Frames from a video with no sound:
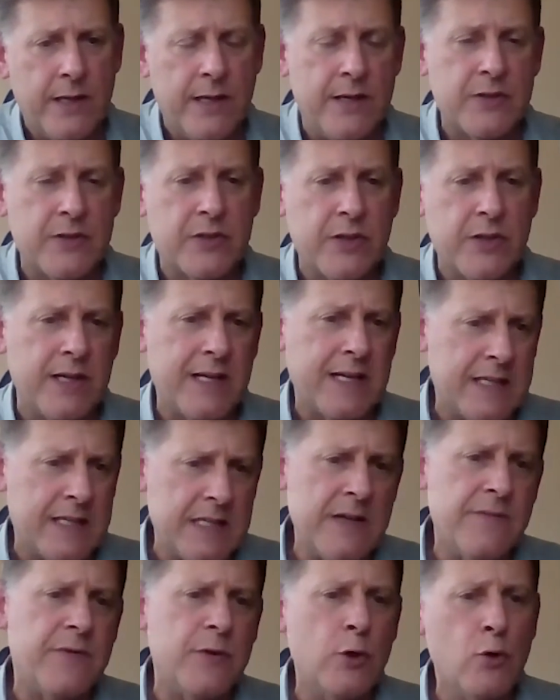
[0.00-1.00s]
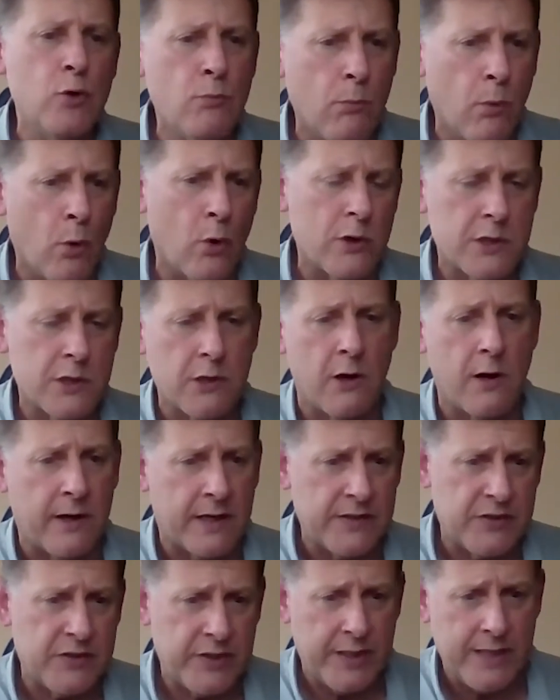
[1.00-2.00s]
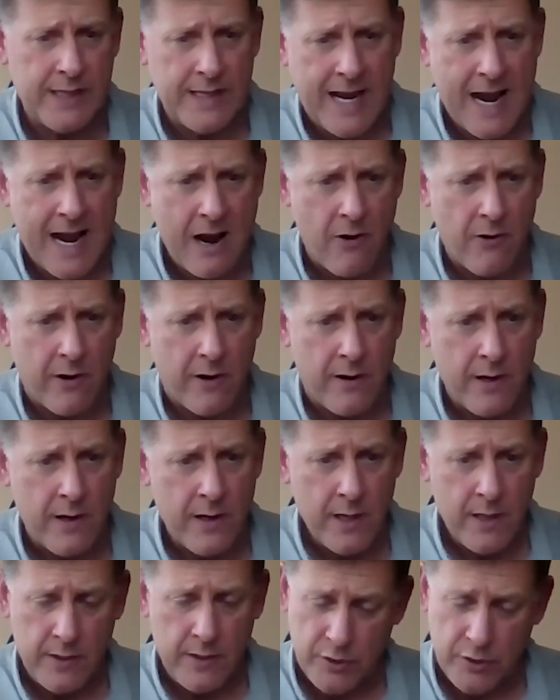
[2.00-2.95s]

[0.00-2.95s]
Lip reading: is going to give you more targets in an hour.